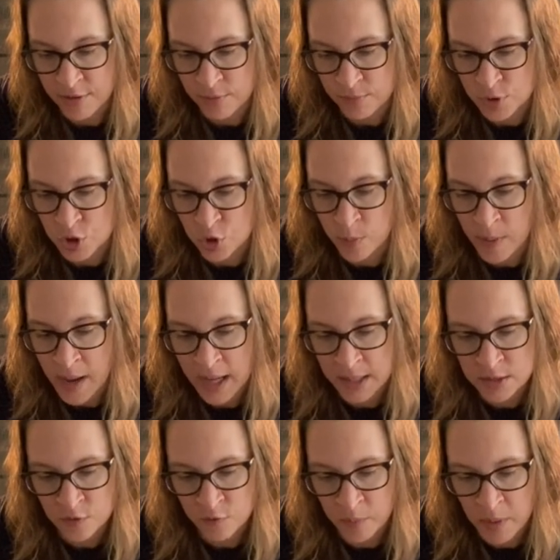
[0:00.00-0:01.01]
2
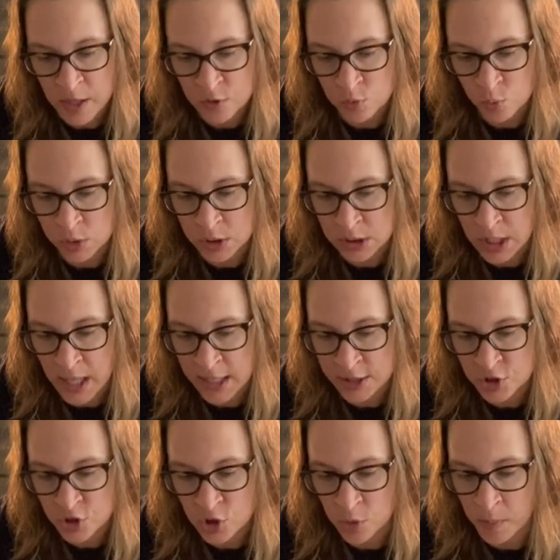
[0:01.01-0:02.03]
bags of maize wouldn't
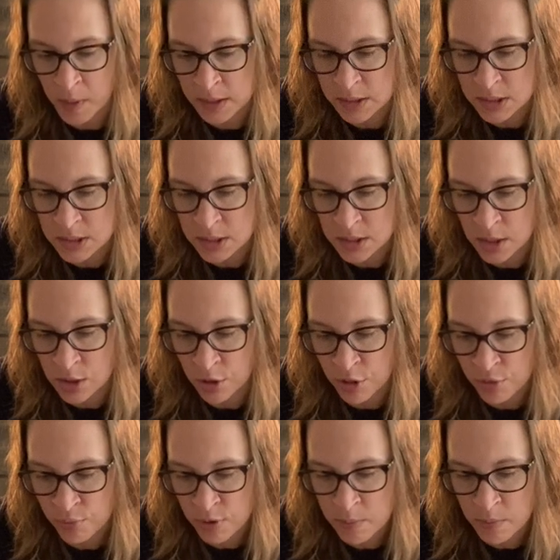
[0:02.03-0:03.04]
last 2 months. In
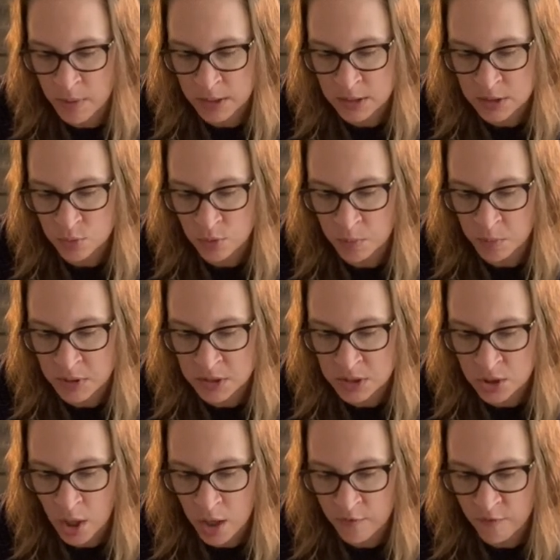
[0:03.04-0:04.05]
3 months, we'd be
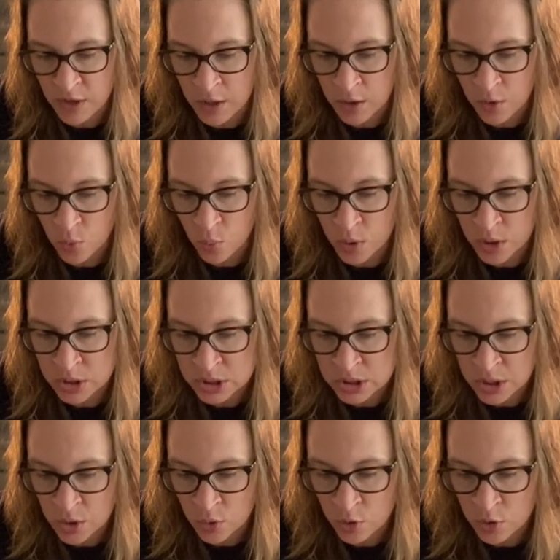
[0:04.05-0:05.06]
starving. Worse,
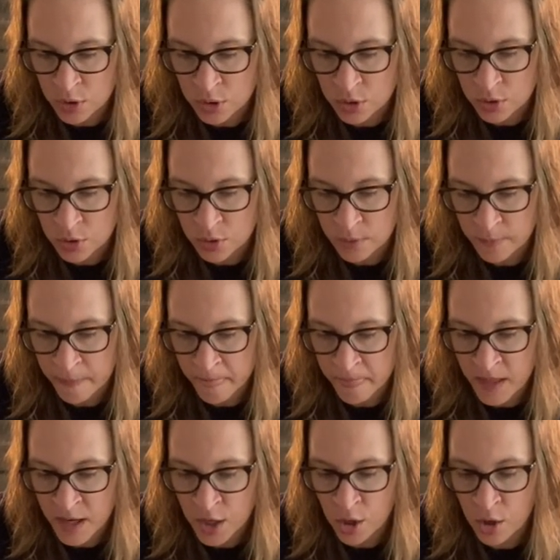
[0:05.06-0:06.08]

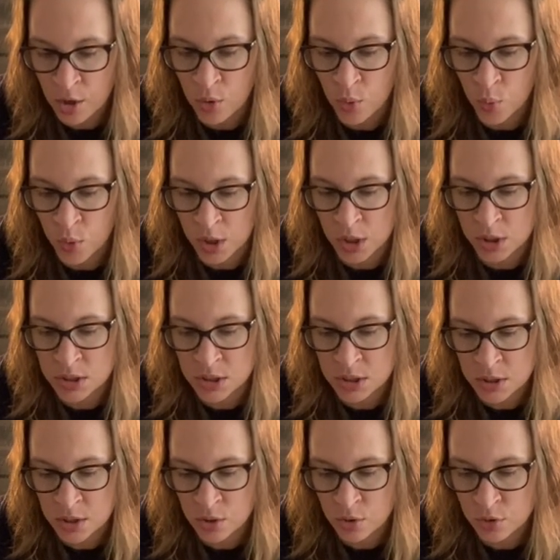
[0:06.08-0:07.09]
there were
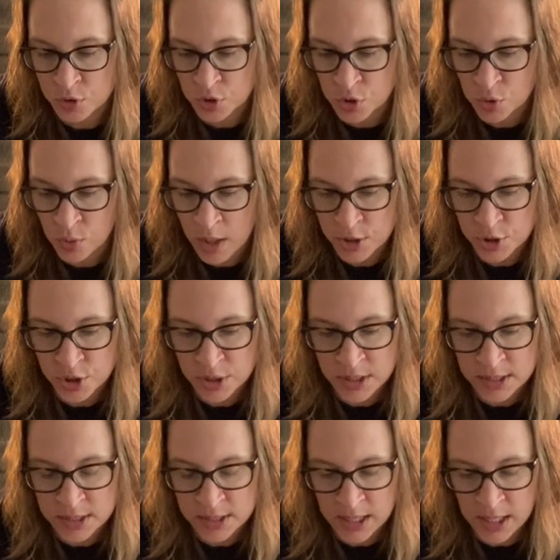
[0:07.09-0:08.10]
still
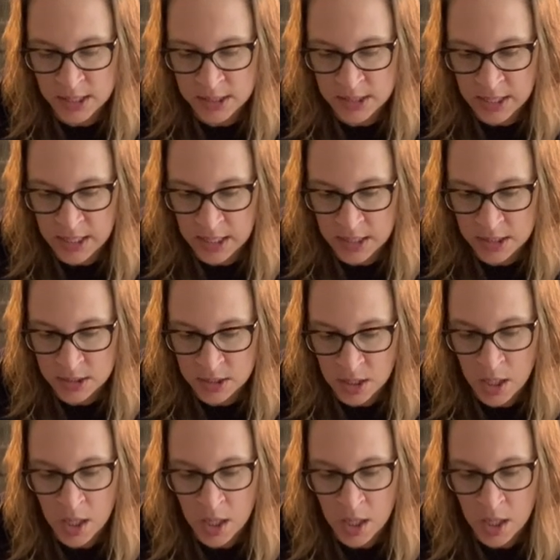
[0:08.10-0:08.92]
210 days,